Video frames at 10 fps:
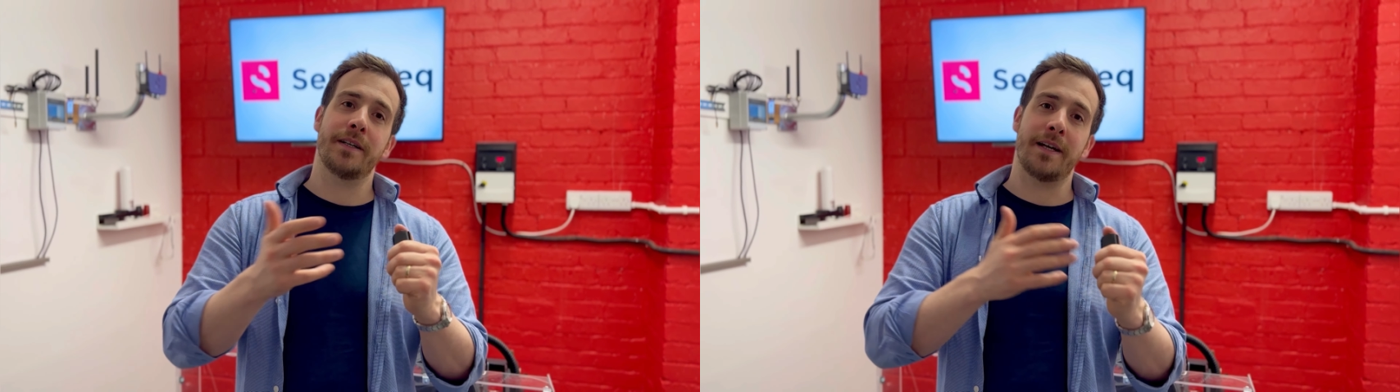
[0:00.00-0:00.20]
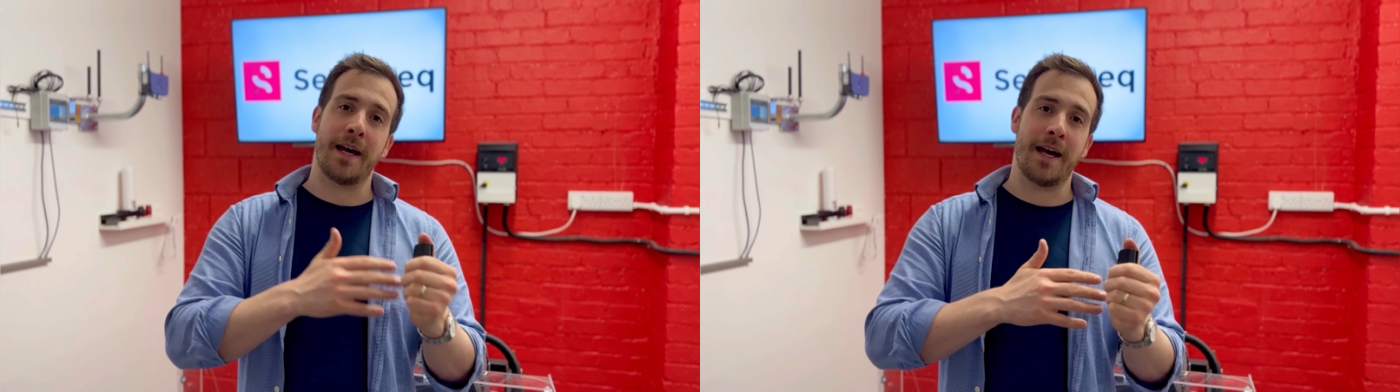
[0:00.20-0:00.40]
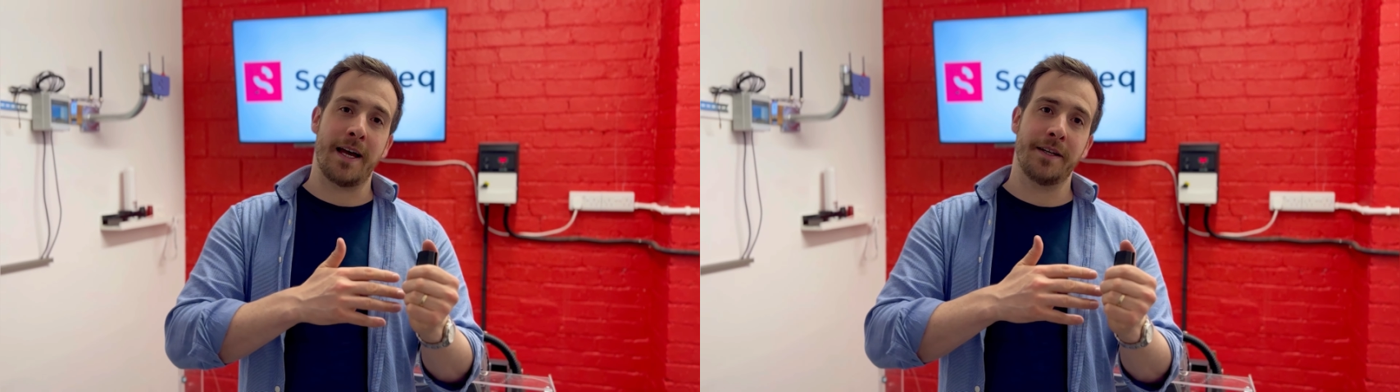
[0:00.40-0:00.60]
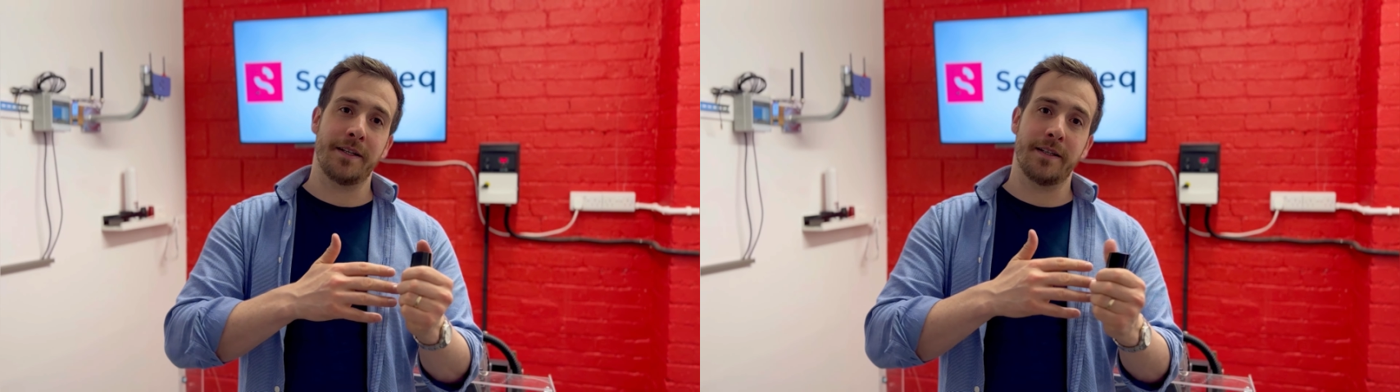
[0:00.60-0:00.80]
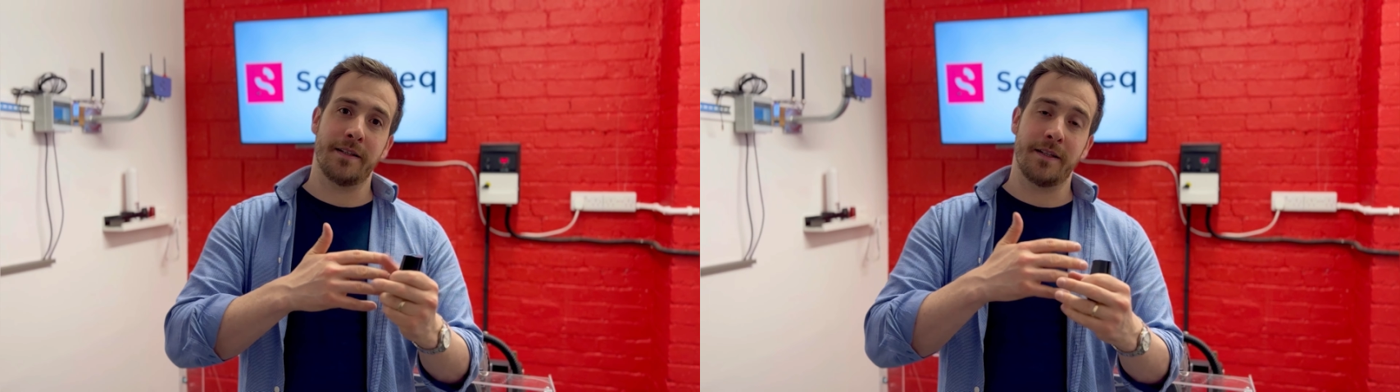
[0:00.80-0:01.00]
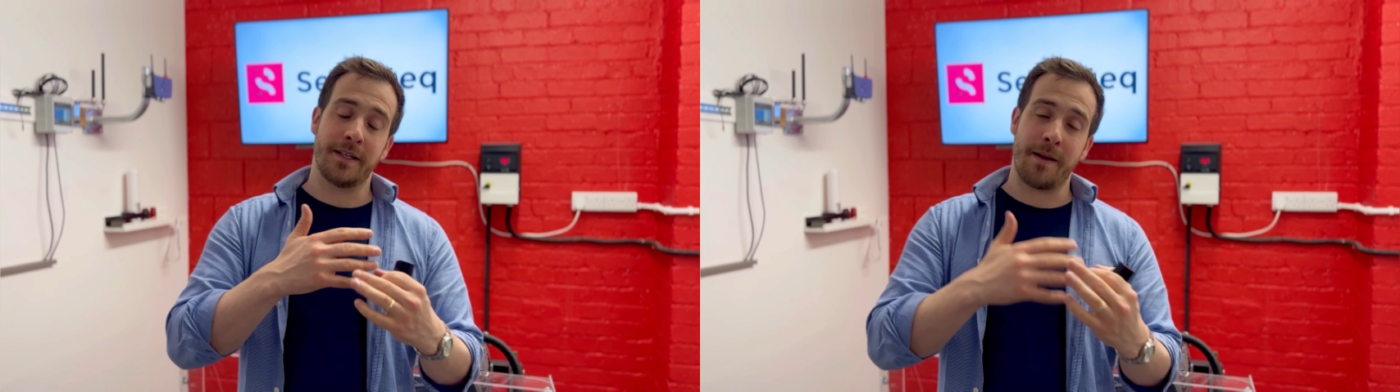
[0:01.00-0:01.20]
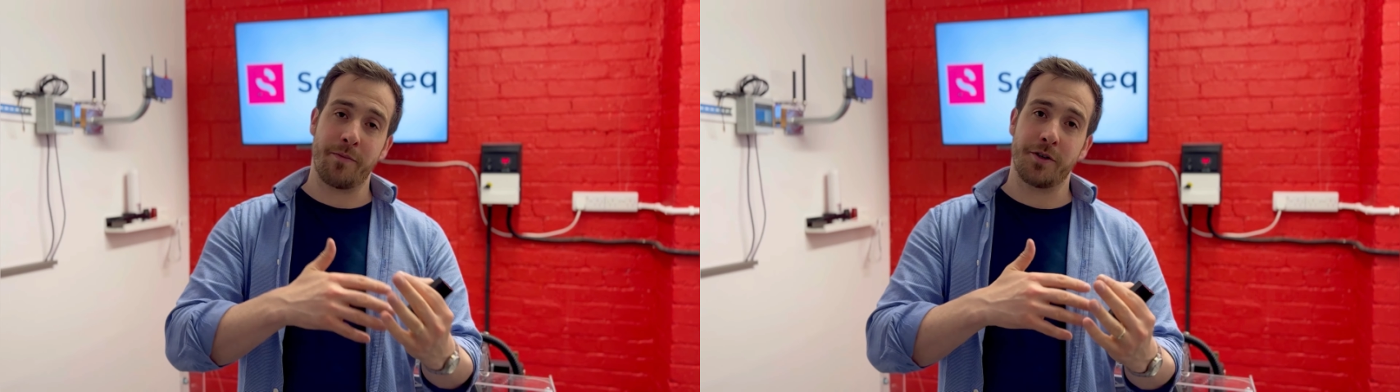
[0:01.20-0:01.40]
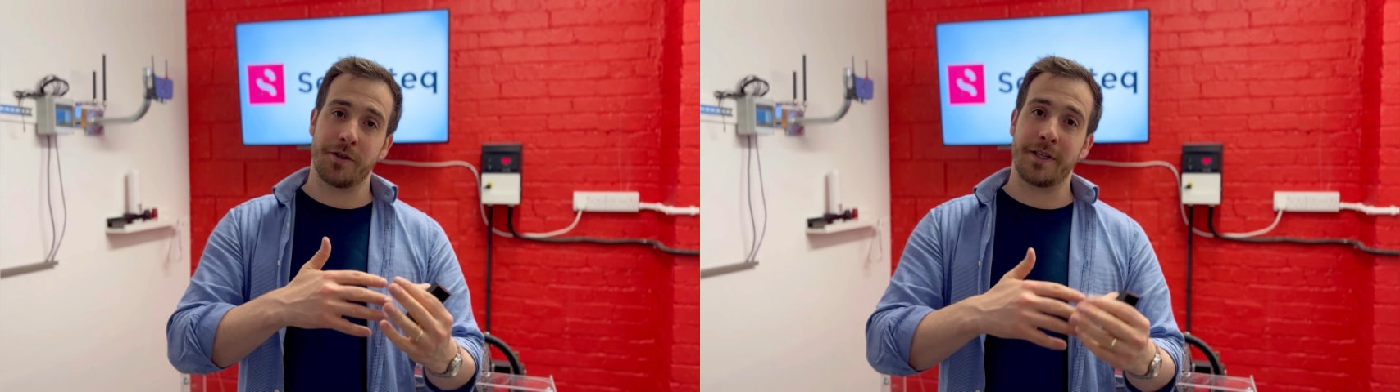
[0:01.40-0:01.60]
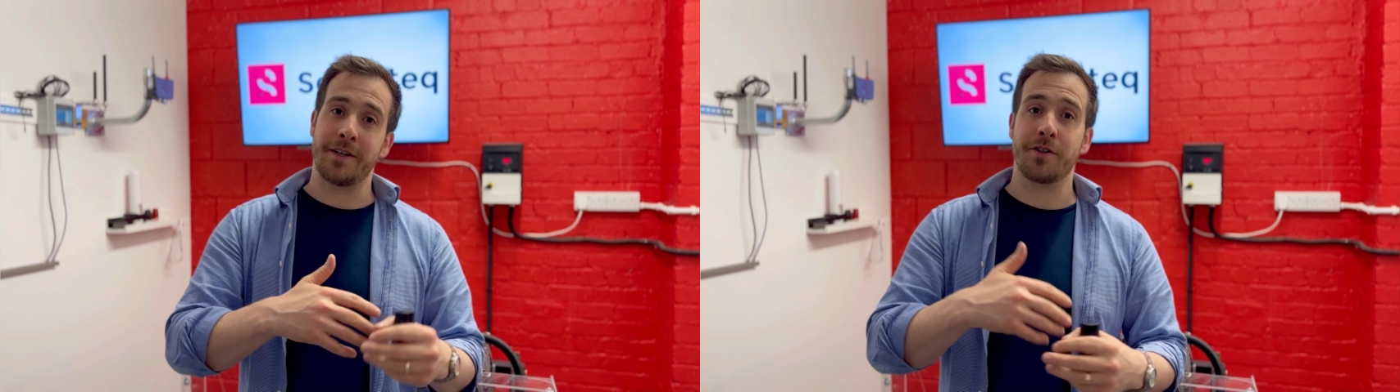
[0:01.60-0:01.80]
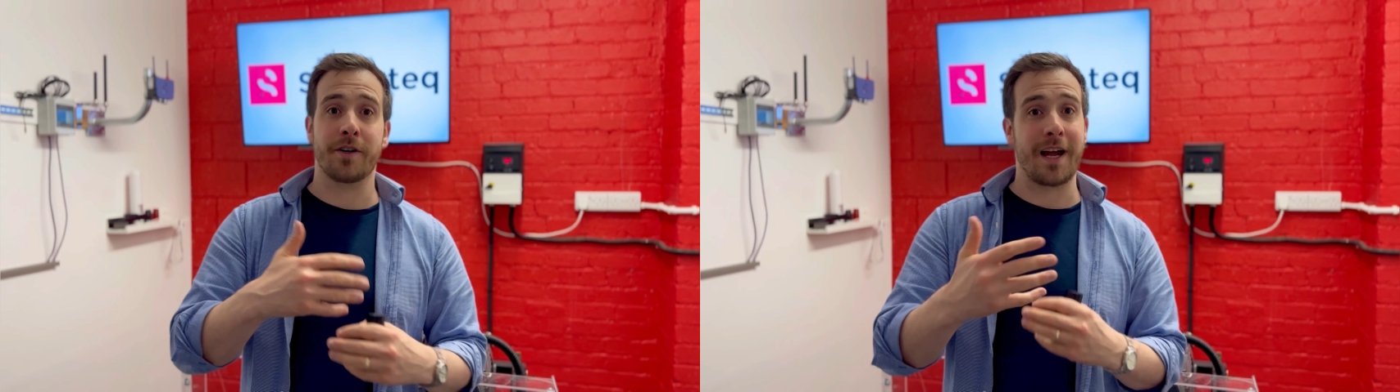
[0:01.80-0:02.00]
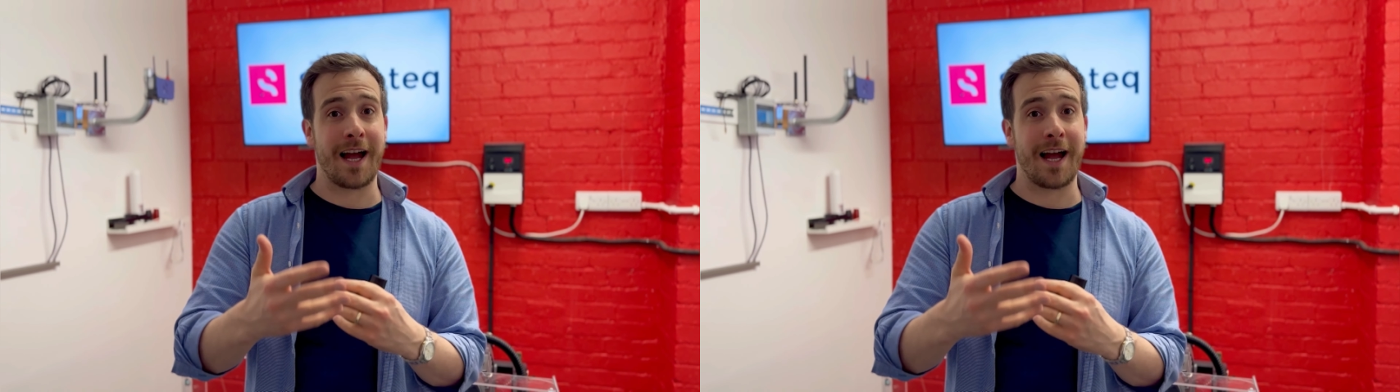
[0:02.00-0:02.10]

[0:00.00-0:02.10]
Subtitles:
and the temperature sensor